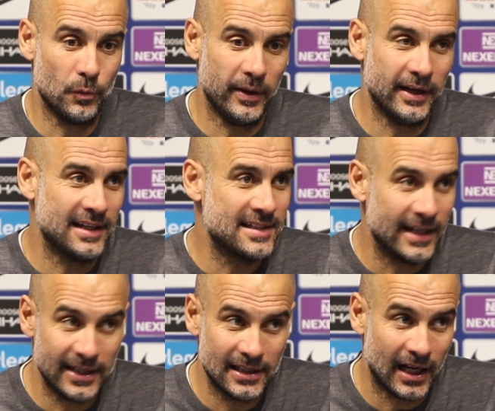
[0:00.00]
play against
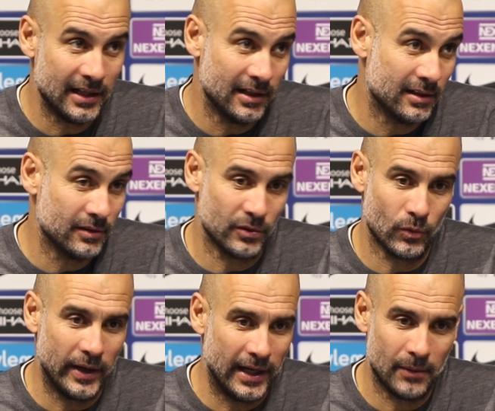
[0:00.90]
Eric Dier or
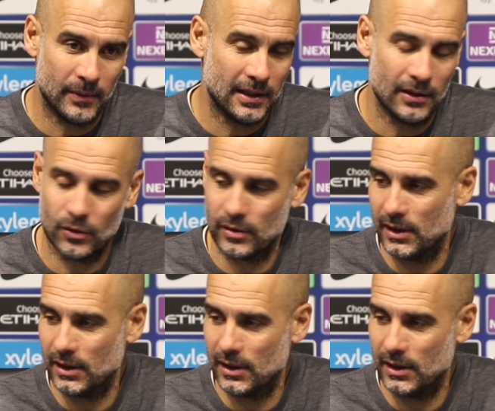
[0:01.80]
Wainama